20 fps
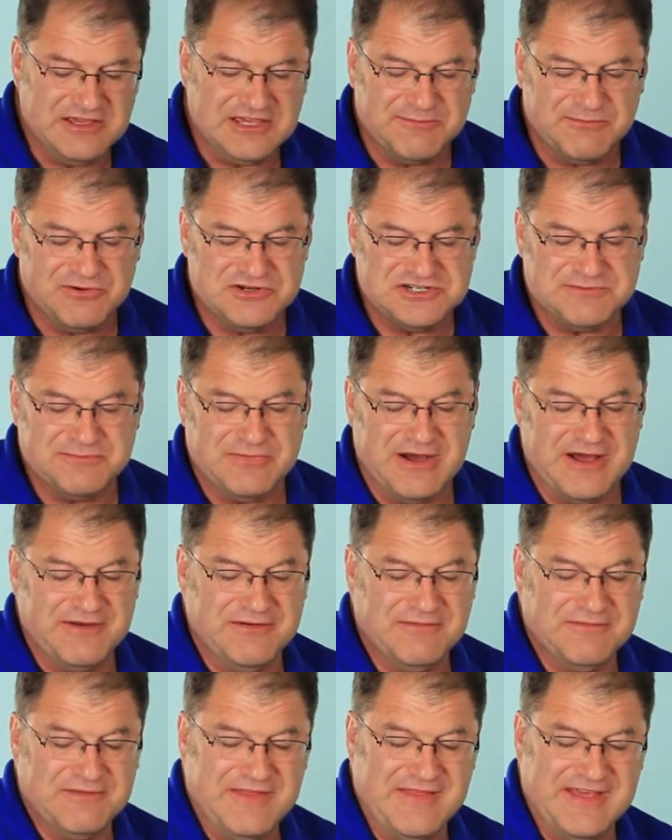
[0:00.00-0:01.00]
you push a
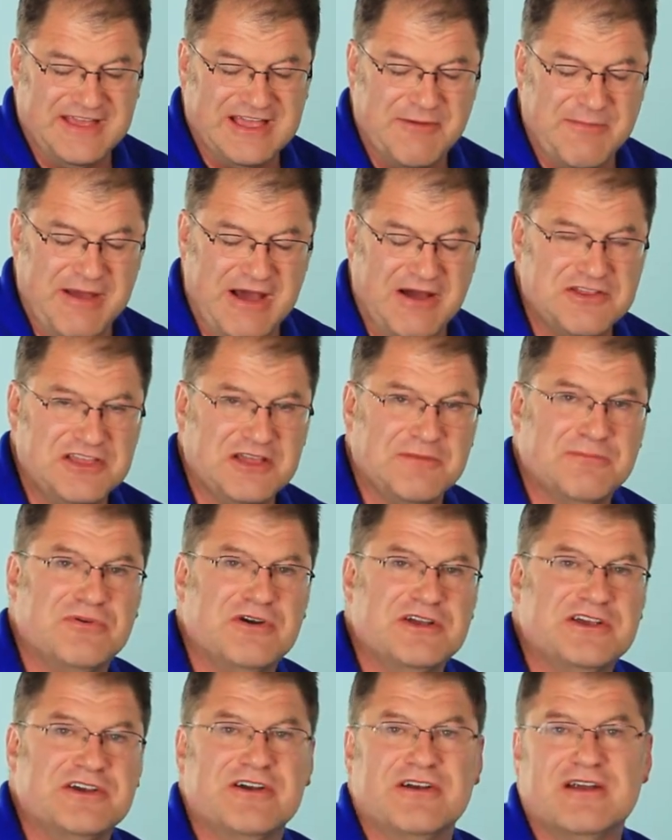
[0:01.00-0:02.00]
button, and they come out, and you can
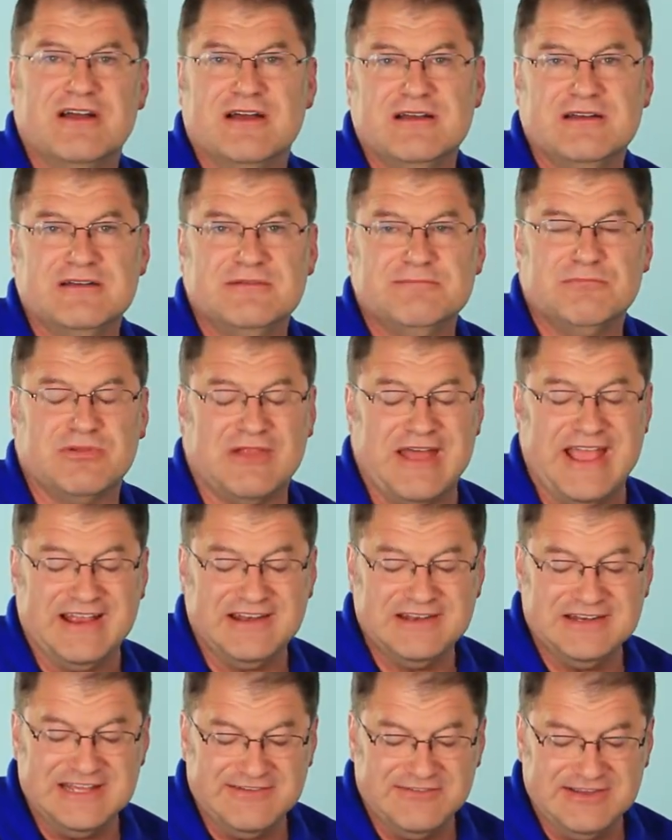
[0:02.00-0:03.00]
put your uh,
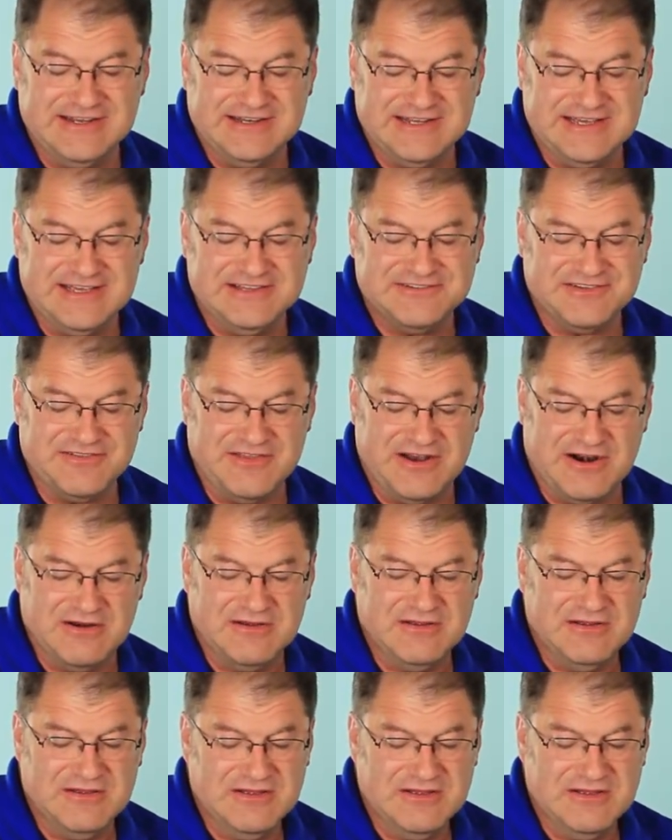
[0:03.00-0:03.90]
blank DVDs in there.